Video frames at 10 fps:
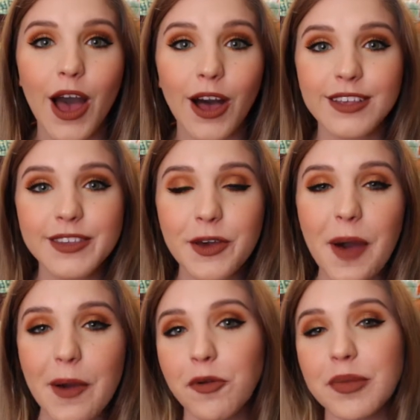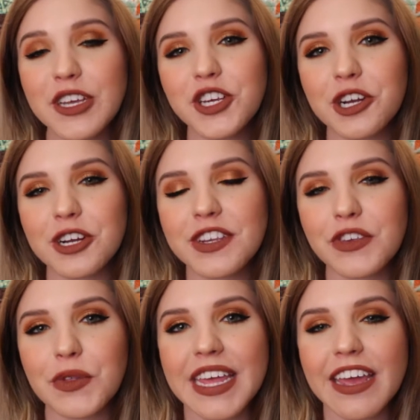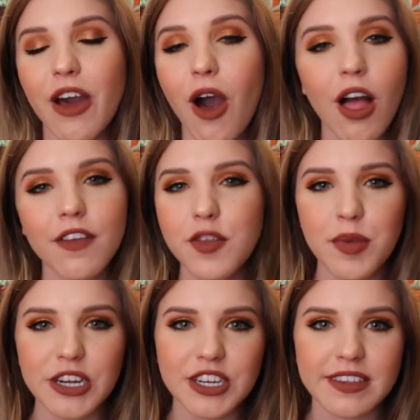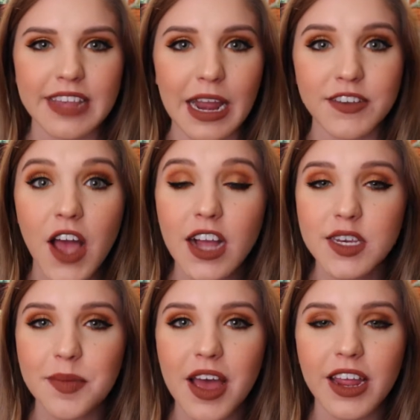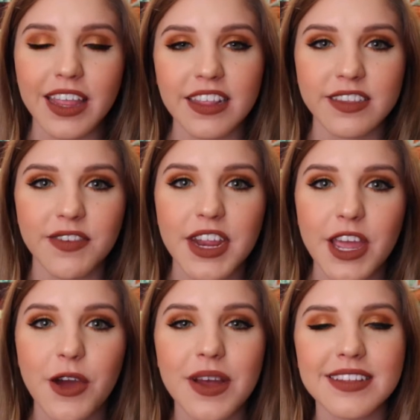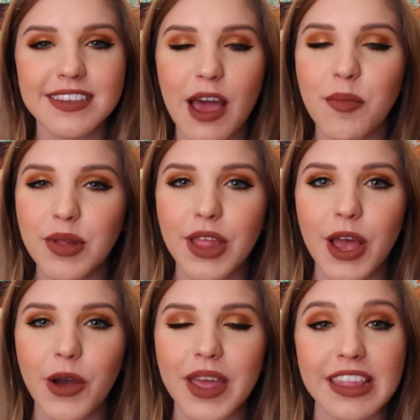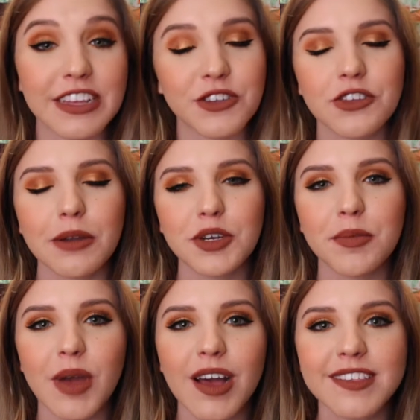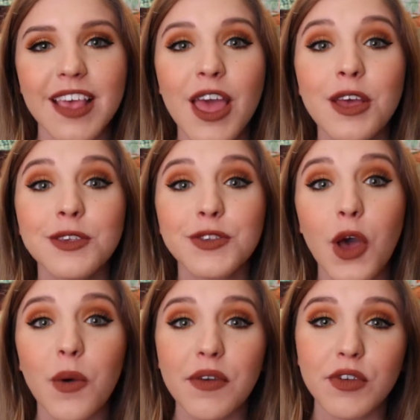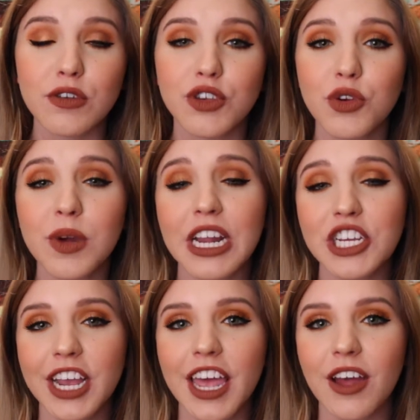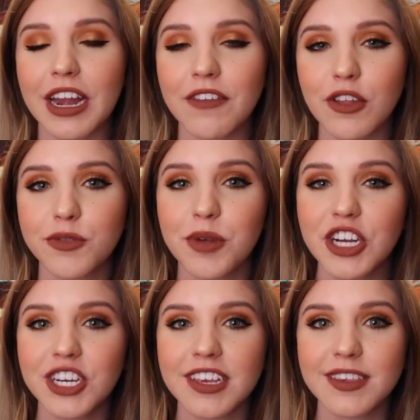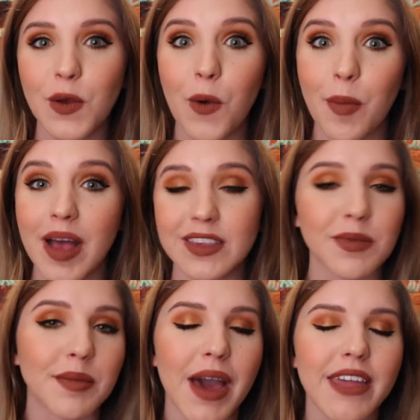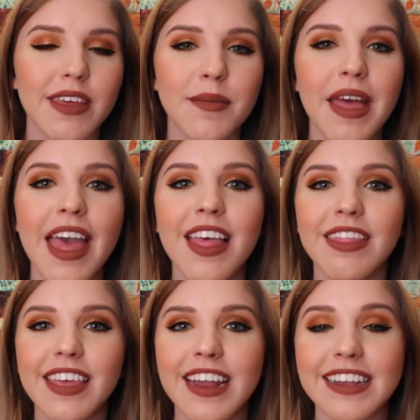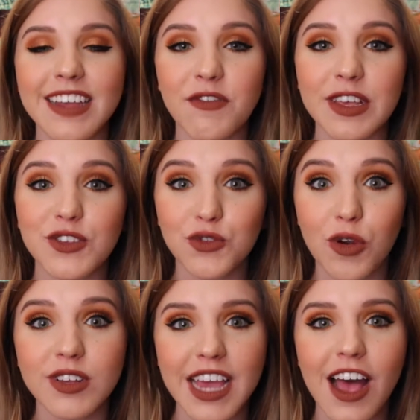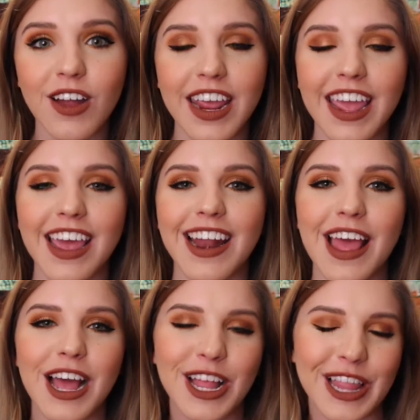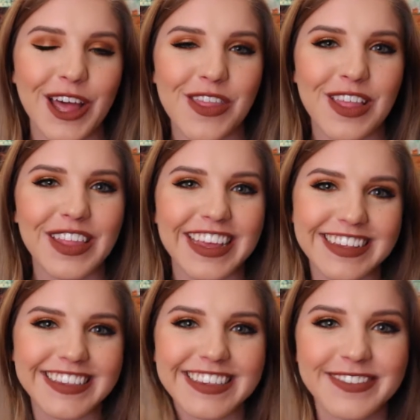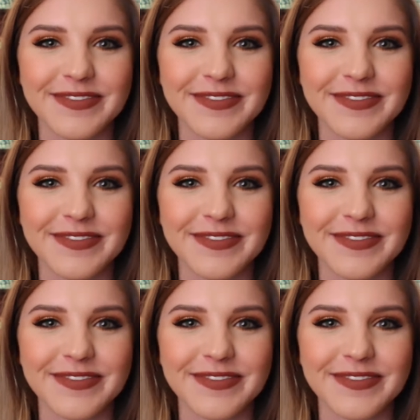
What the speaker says: Also, I will be sure to link all of the brushes that I talked about in this video down below in the description box. So if you do want to check out any of those brushes or possibly buy them, then definitely scroll down and click on the links.